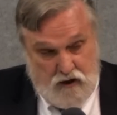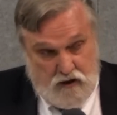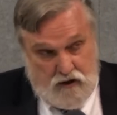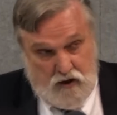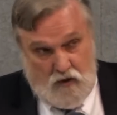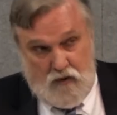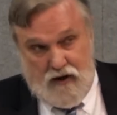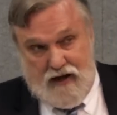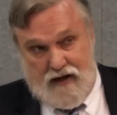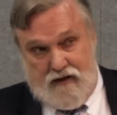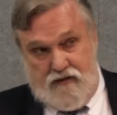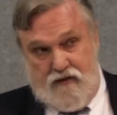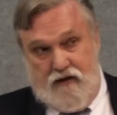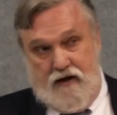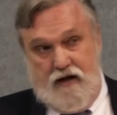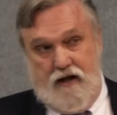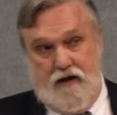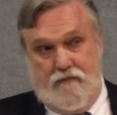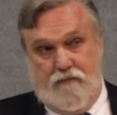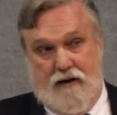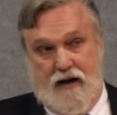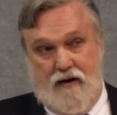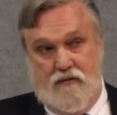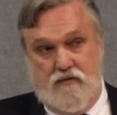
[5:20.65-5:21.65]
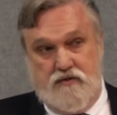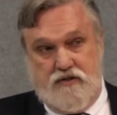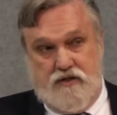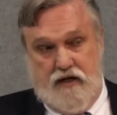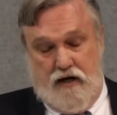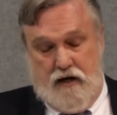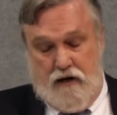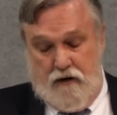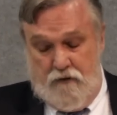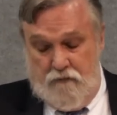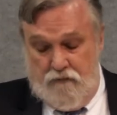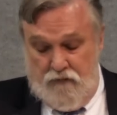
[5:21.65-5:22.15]
Doeg the Edomite was
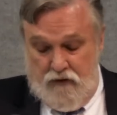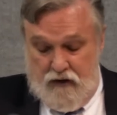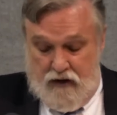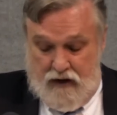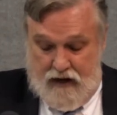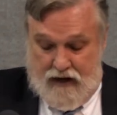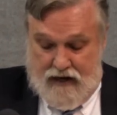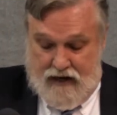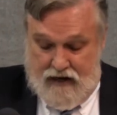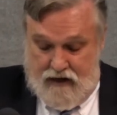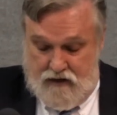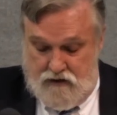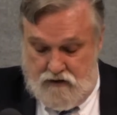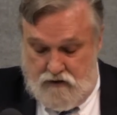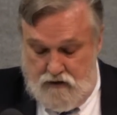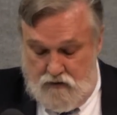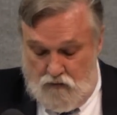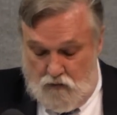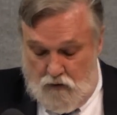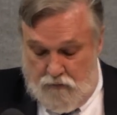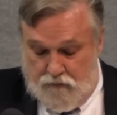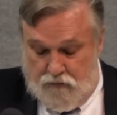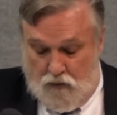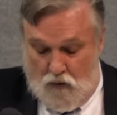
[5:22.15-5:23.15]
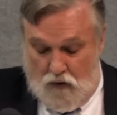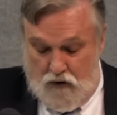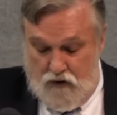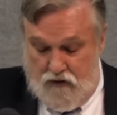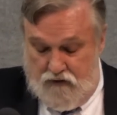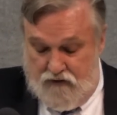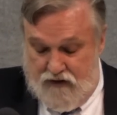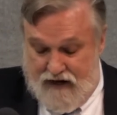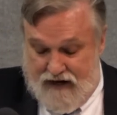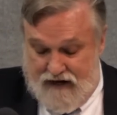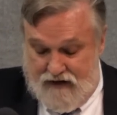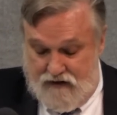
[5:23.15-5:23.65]
there and
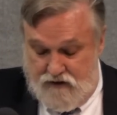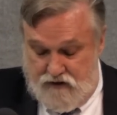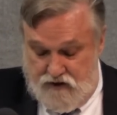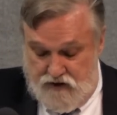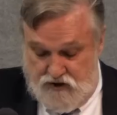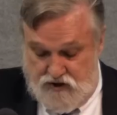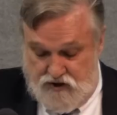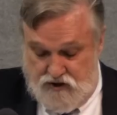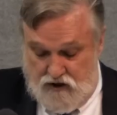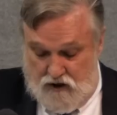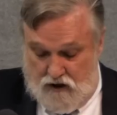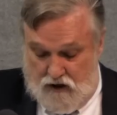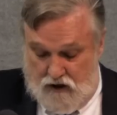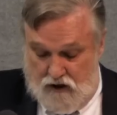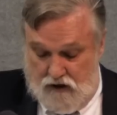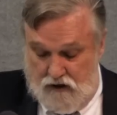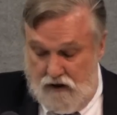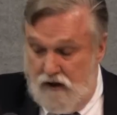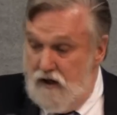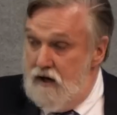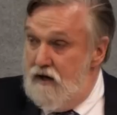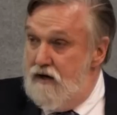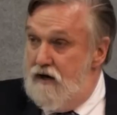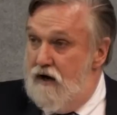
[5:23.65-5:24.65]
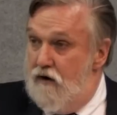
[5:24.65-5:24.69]
reported that to Saul.